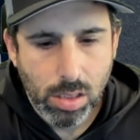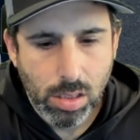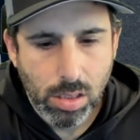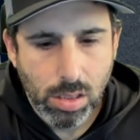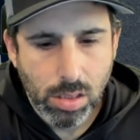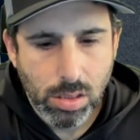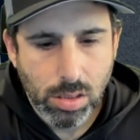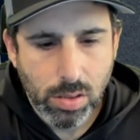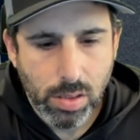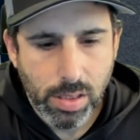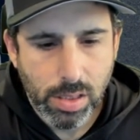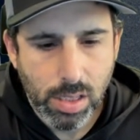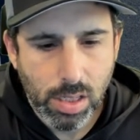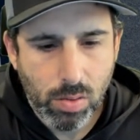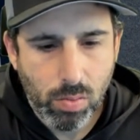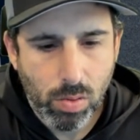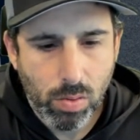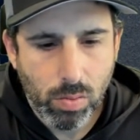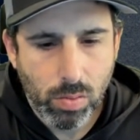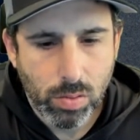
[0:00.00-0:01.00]
So I think
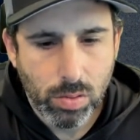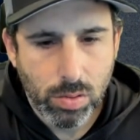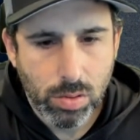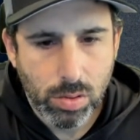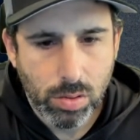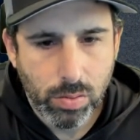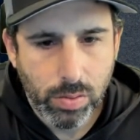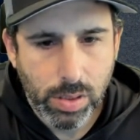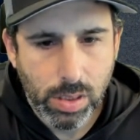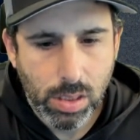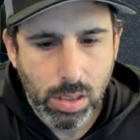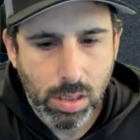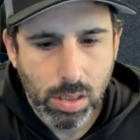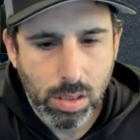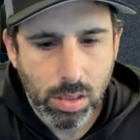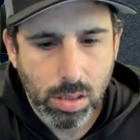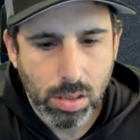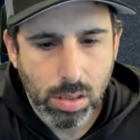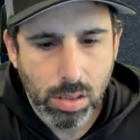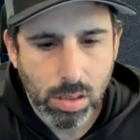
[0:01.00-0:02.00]
what we'll do
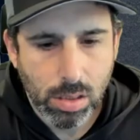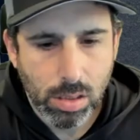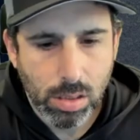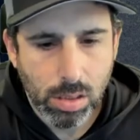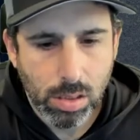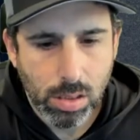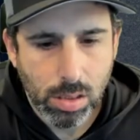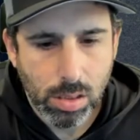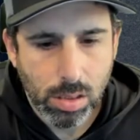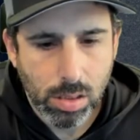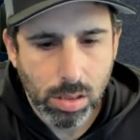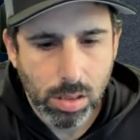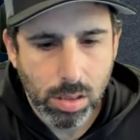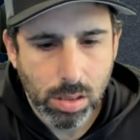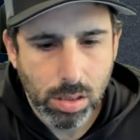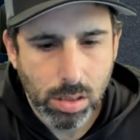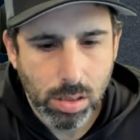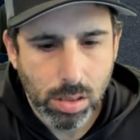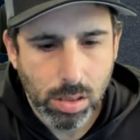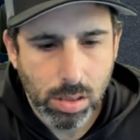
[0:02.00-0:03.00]
here
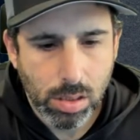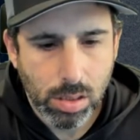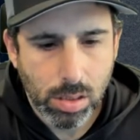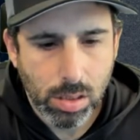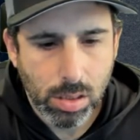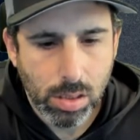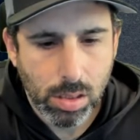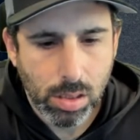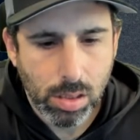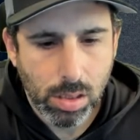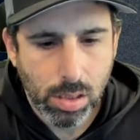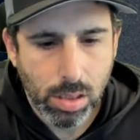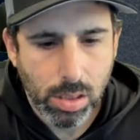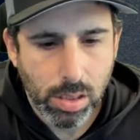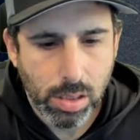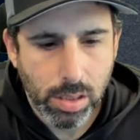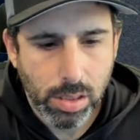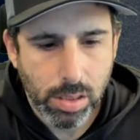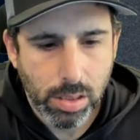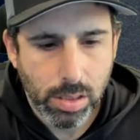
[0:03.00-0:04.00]

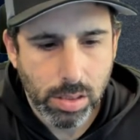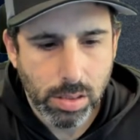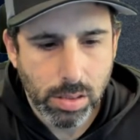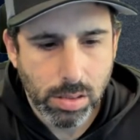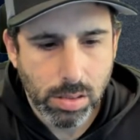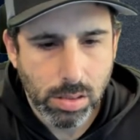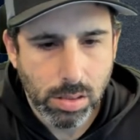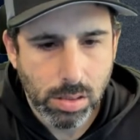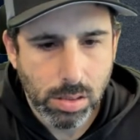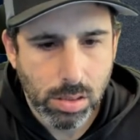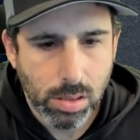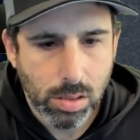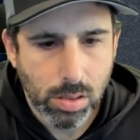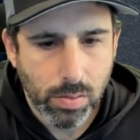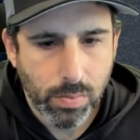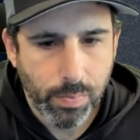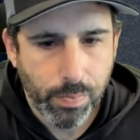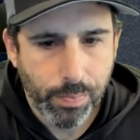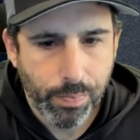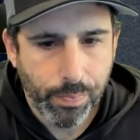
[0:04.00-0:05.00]
is
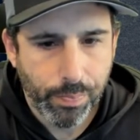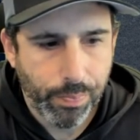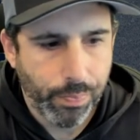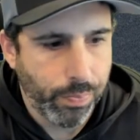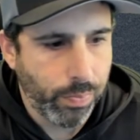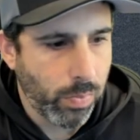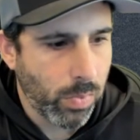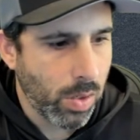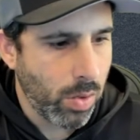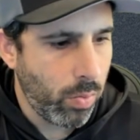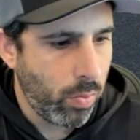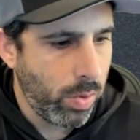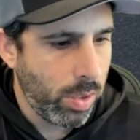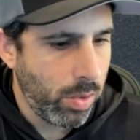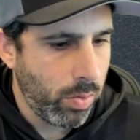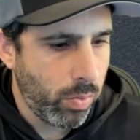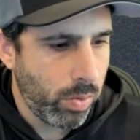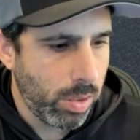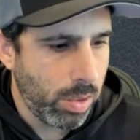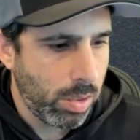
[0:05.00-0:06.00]
we
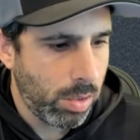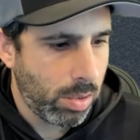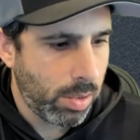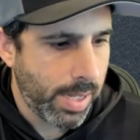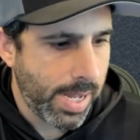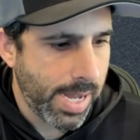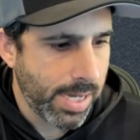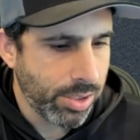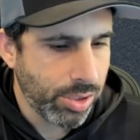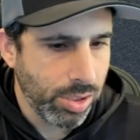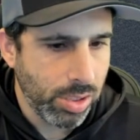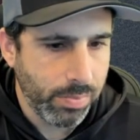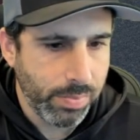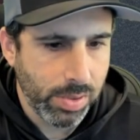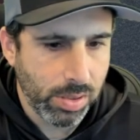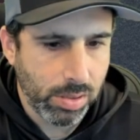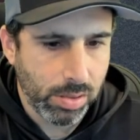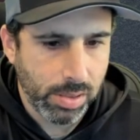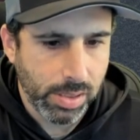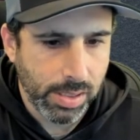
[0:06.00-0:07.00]
will action
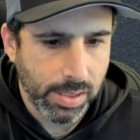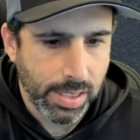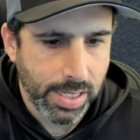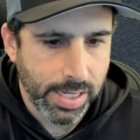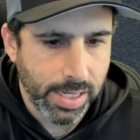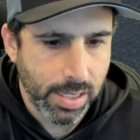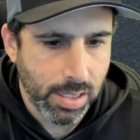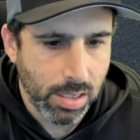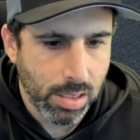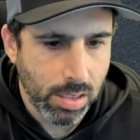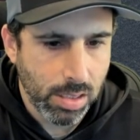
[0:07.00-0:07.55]
ability Leia.